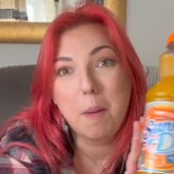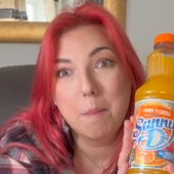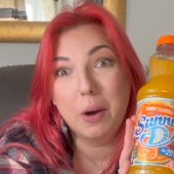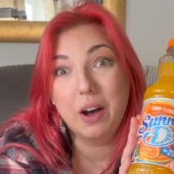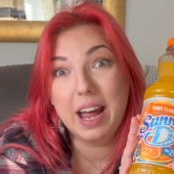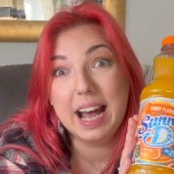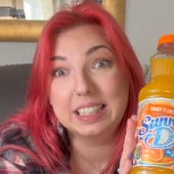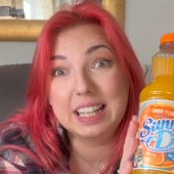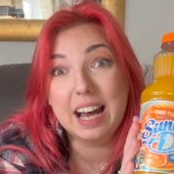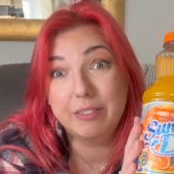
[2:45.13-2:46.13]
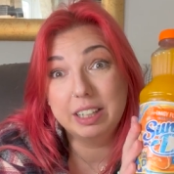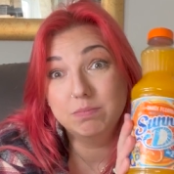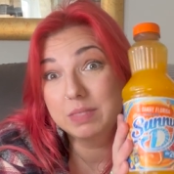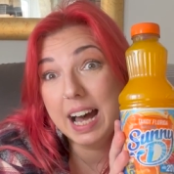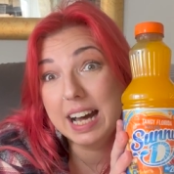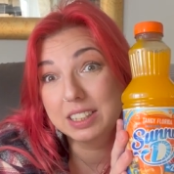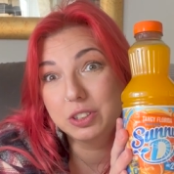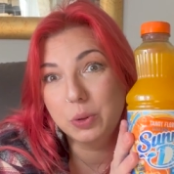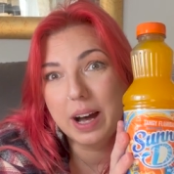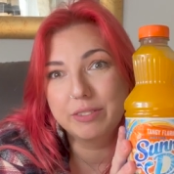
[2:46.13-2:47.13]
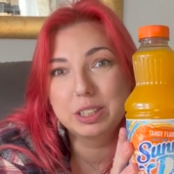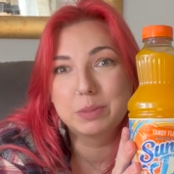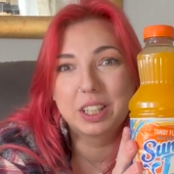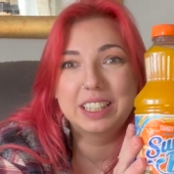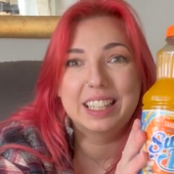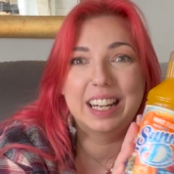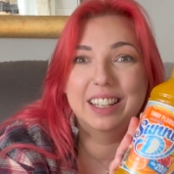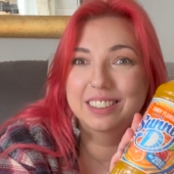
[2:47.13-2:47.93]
but I had to have it. Had to have some Sunny D.